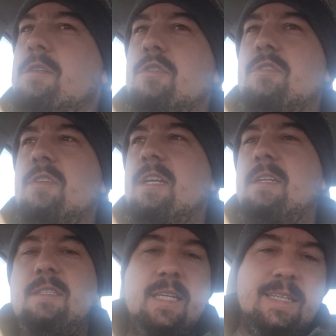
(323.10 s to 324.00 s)
just need
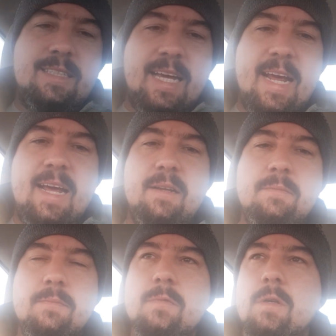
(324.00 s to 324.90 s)
a tin can.
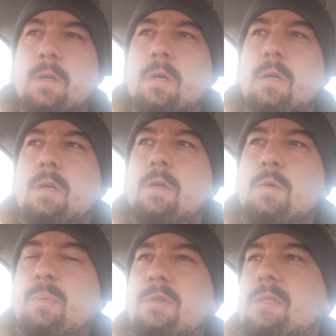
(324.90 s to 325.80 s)
You put the